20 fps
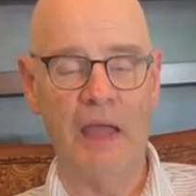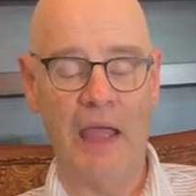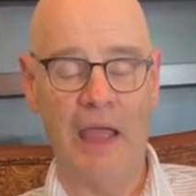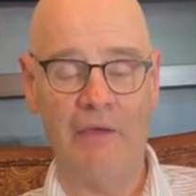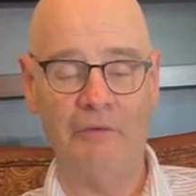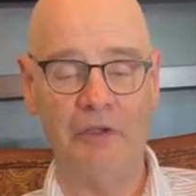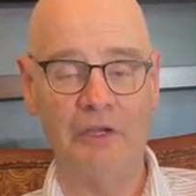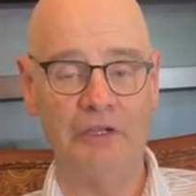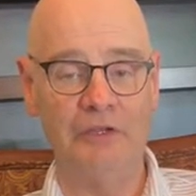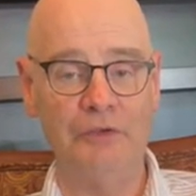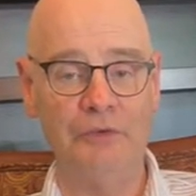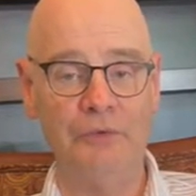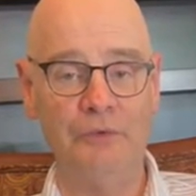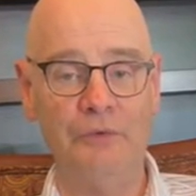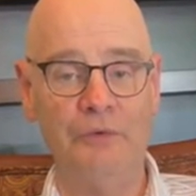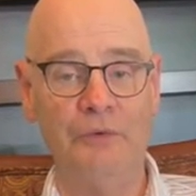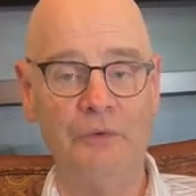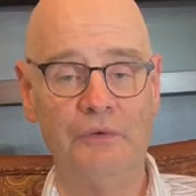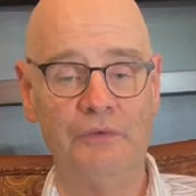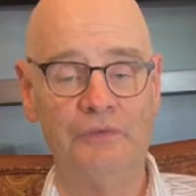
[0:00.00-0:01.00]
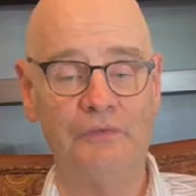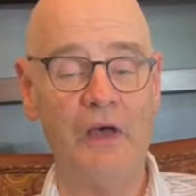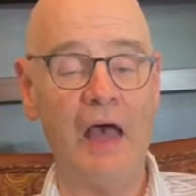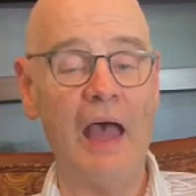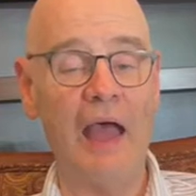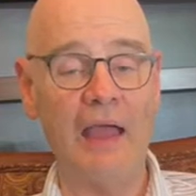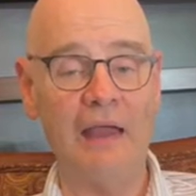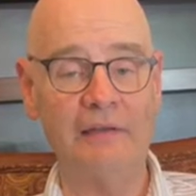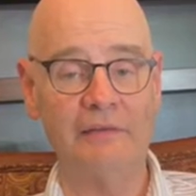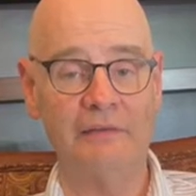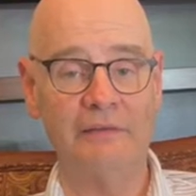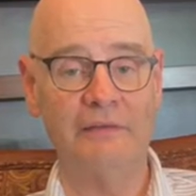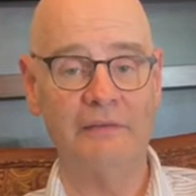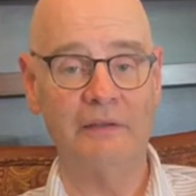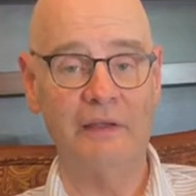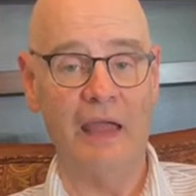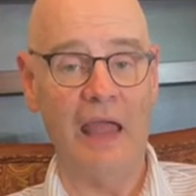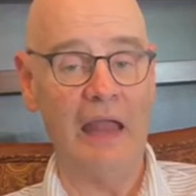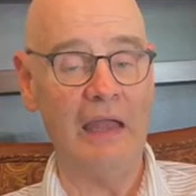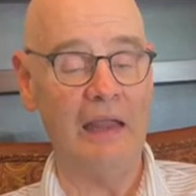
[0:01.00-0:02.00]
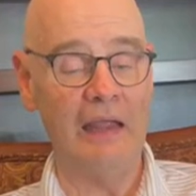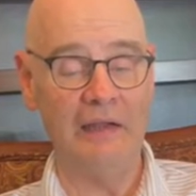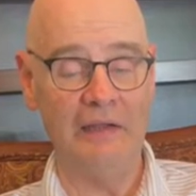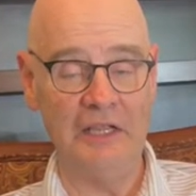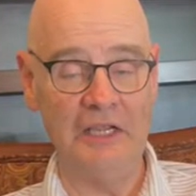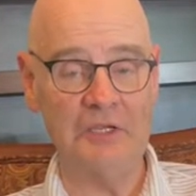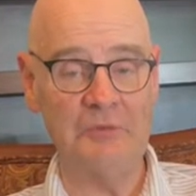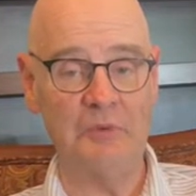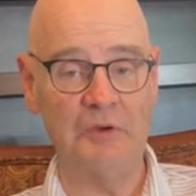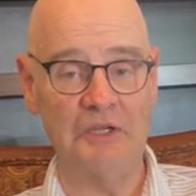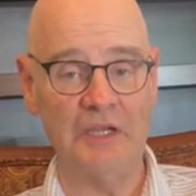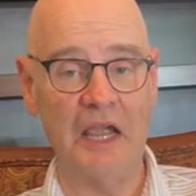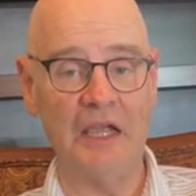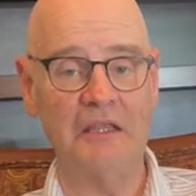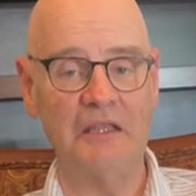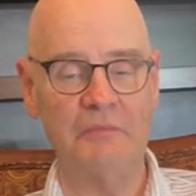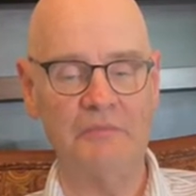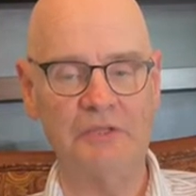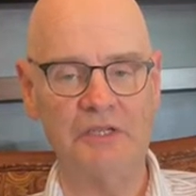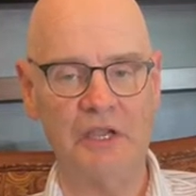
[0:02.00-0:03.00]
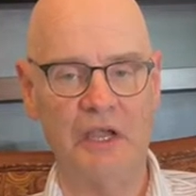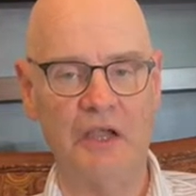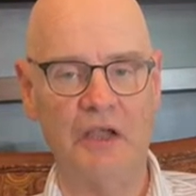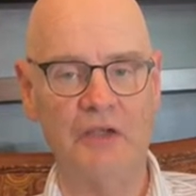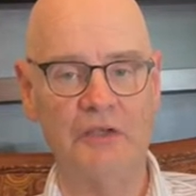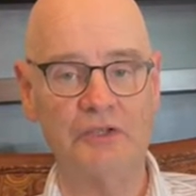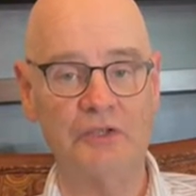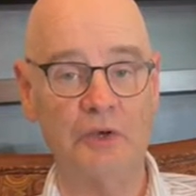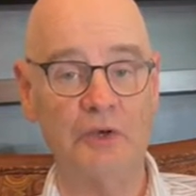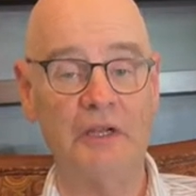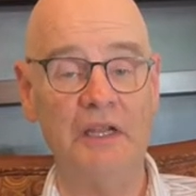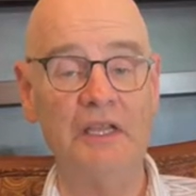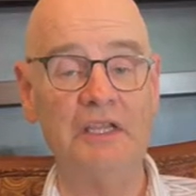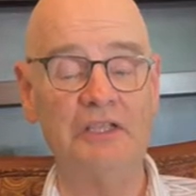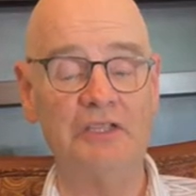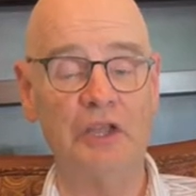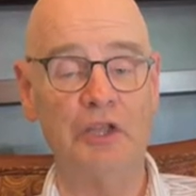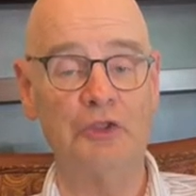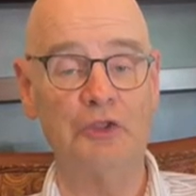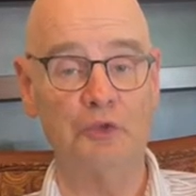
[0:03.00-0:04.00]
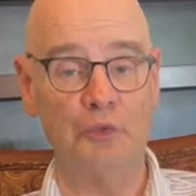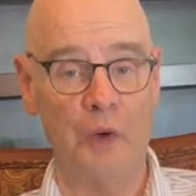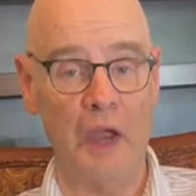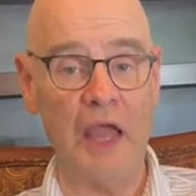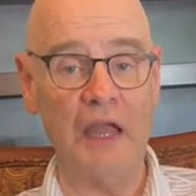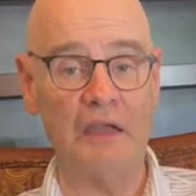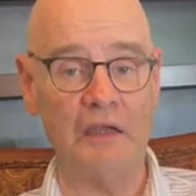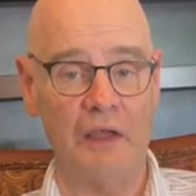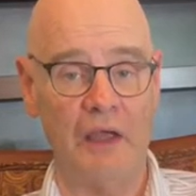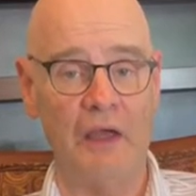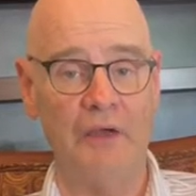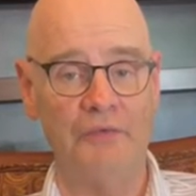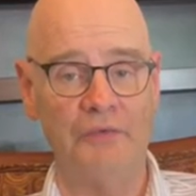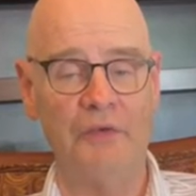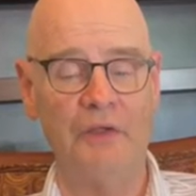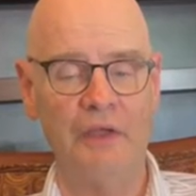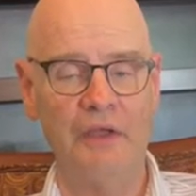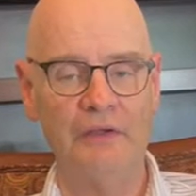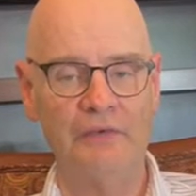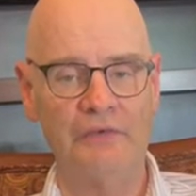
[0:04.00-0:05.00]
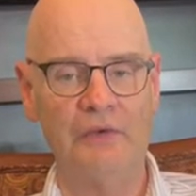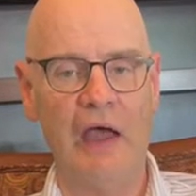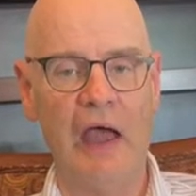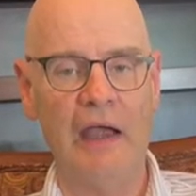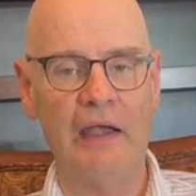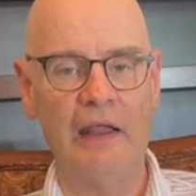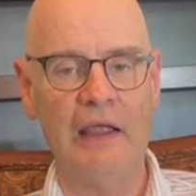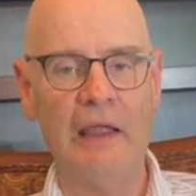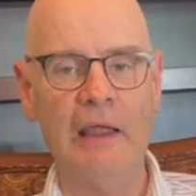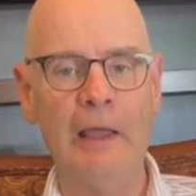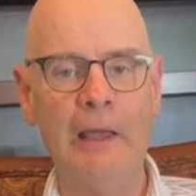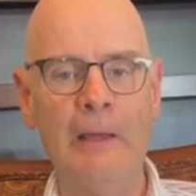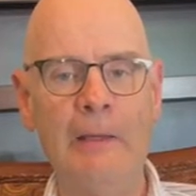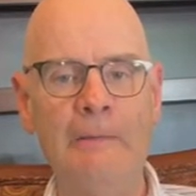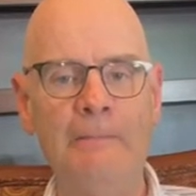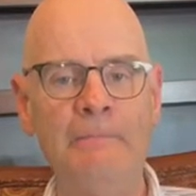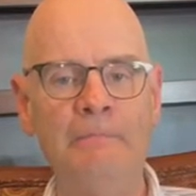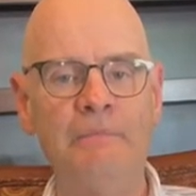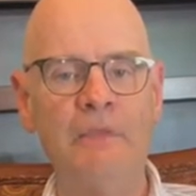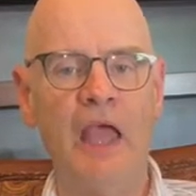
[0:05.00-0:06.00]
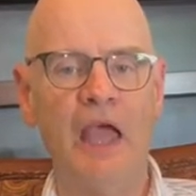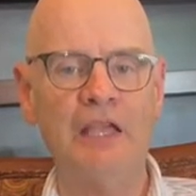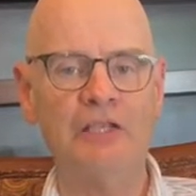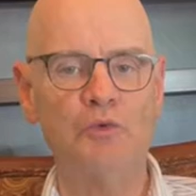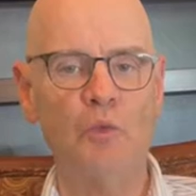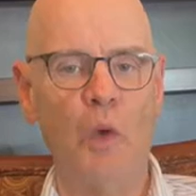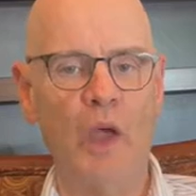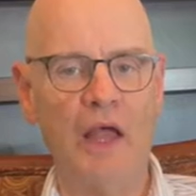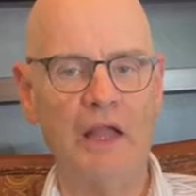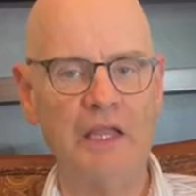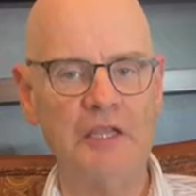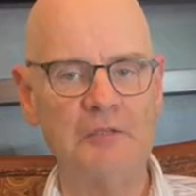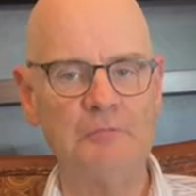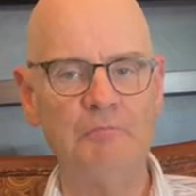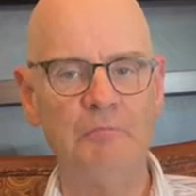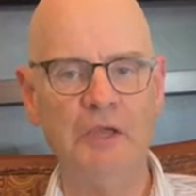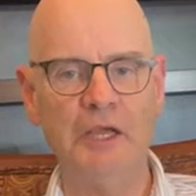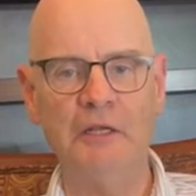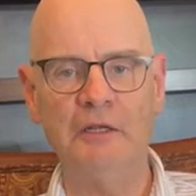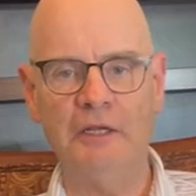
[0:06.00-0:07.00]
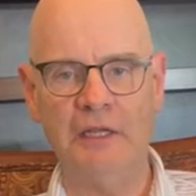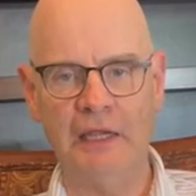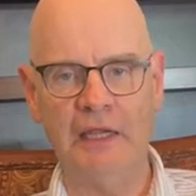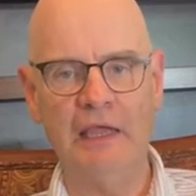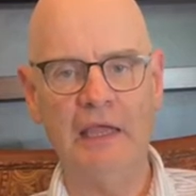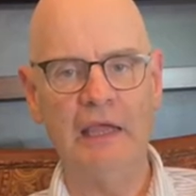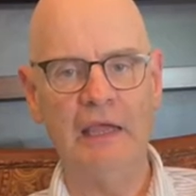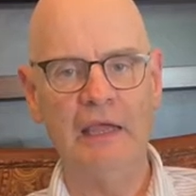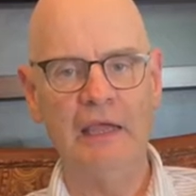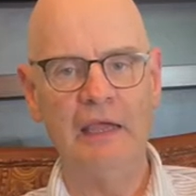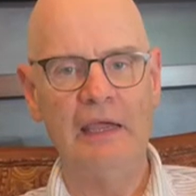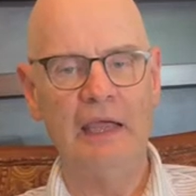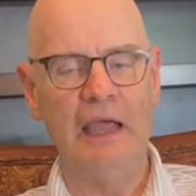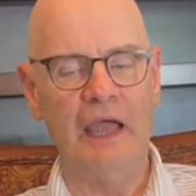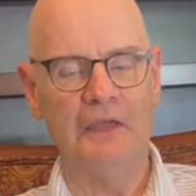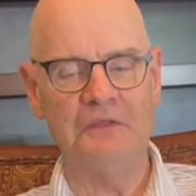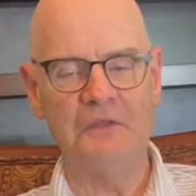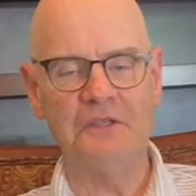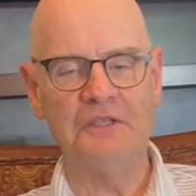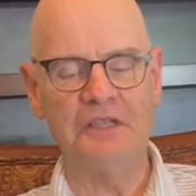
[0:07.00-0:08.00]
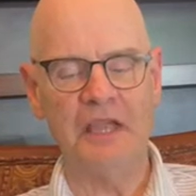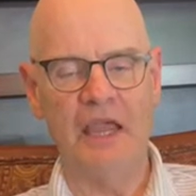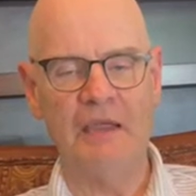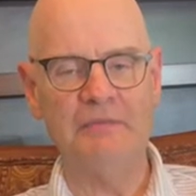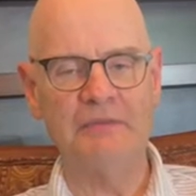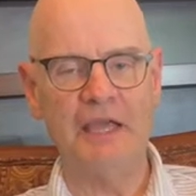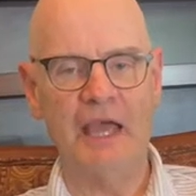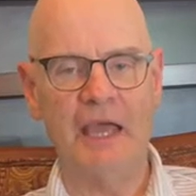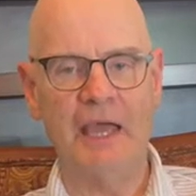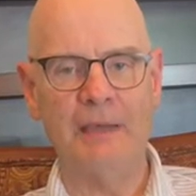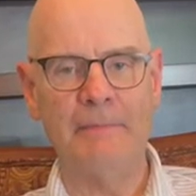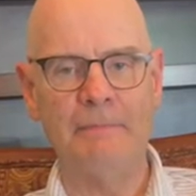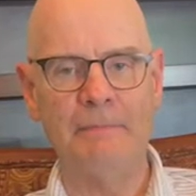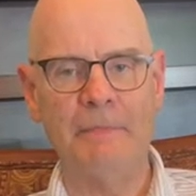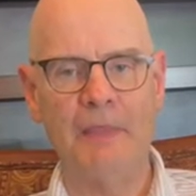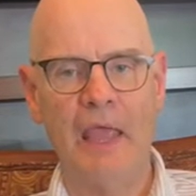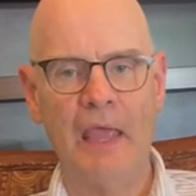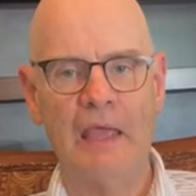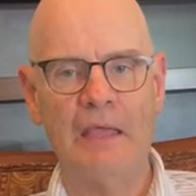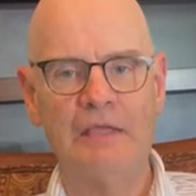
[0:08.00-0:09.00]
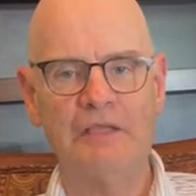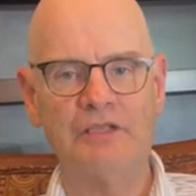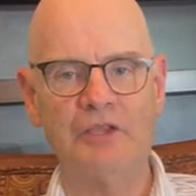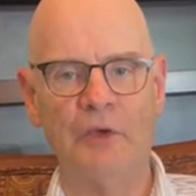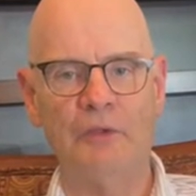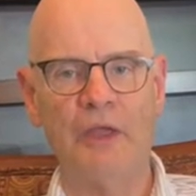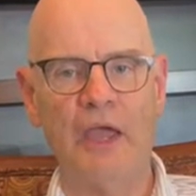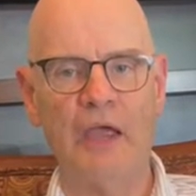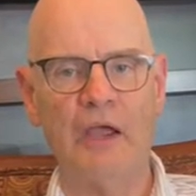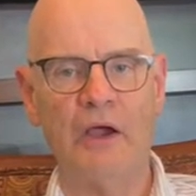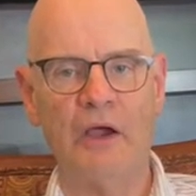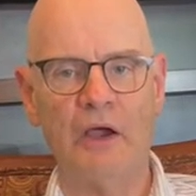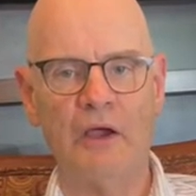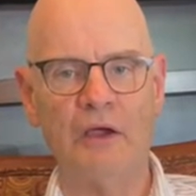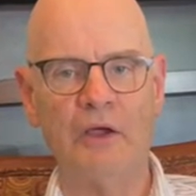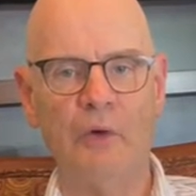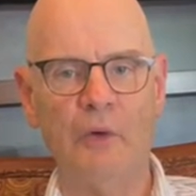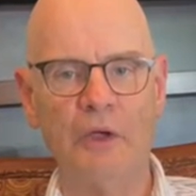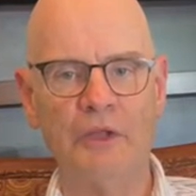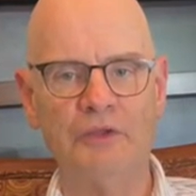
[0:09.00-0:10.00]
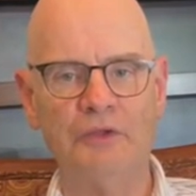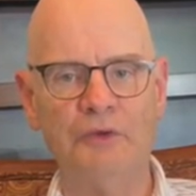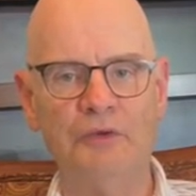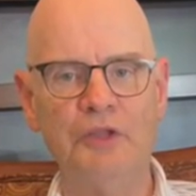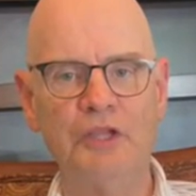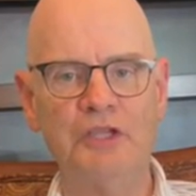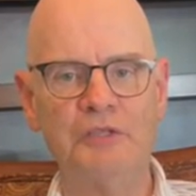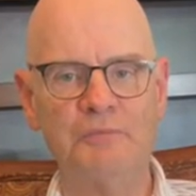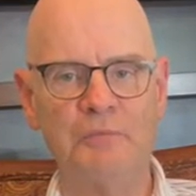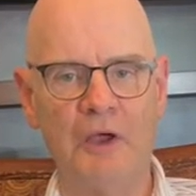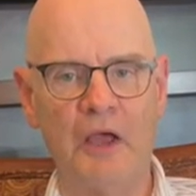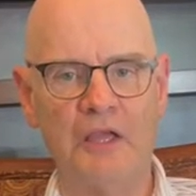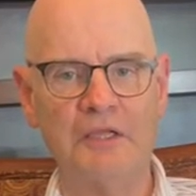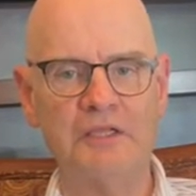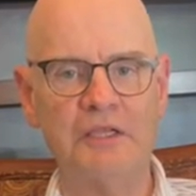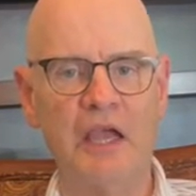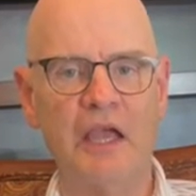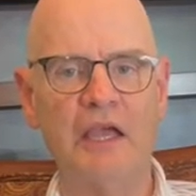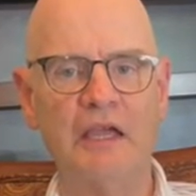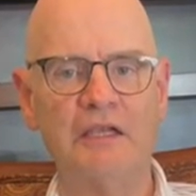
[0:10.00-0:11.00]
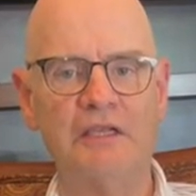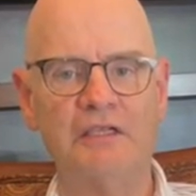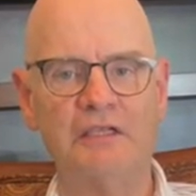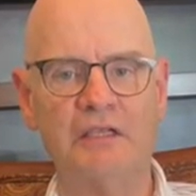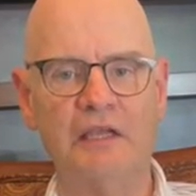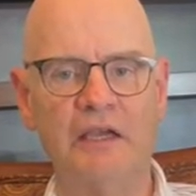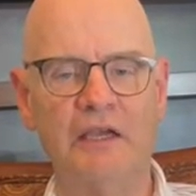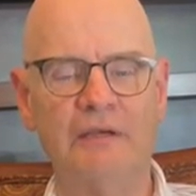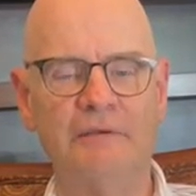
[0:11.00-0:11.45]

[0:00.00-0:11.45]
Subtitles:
having to fight and at least protect themselves, or at least the threat of fighting, as well as building at the same time. So they are going through this process.